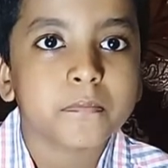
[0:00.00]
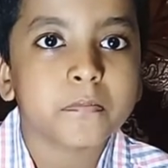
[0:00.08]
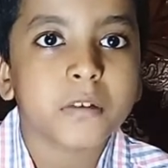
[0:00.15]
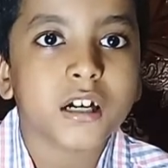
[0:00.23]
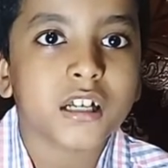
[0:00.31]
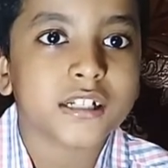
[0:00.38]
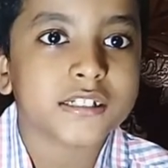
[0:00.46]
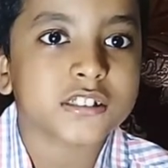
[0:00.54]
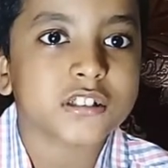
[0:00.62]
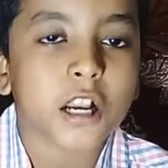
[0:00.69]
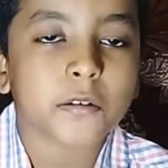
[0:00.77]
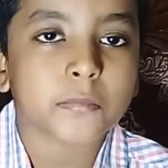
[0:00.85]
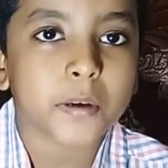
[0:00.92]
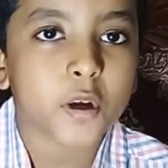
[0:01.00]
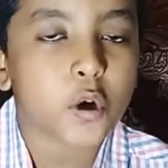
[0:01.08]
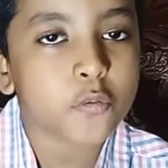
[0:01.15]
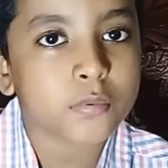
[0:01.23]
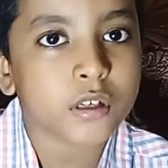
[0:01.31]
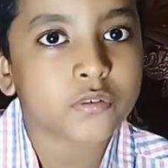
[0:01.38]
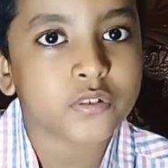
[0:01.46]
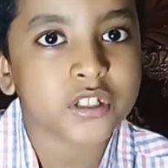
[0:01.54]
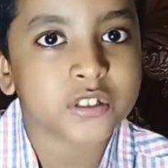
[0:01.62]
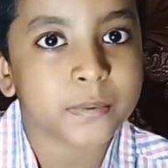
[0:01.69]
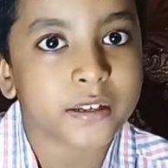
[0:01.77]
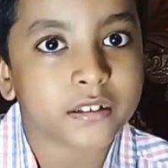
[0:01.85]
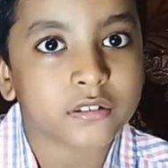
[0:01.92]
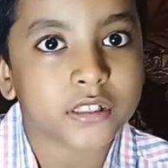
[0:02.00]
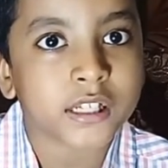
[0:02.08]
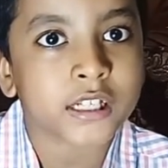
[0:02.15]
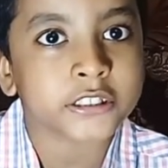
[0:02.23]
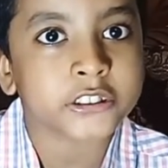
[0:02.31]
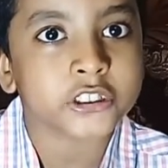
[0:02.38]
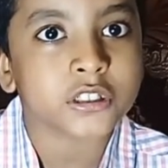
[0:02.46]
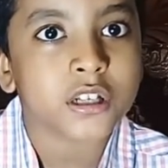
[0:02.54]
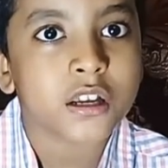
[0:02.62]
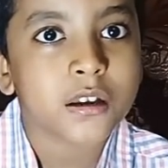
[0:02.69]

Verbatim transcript: But it's not my home country, it's Bangladesh.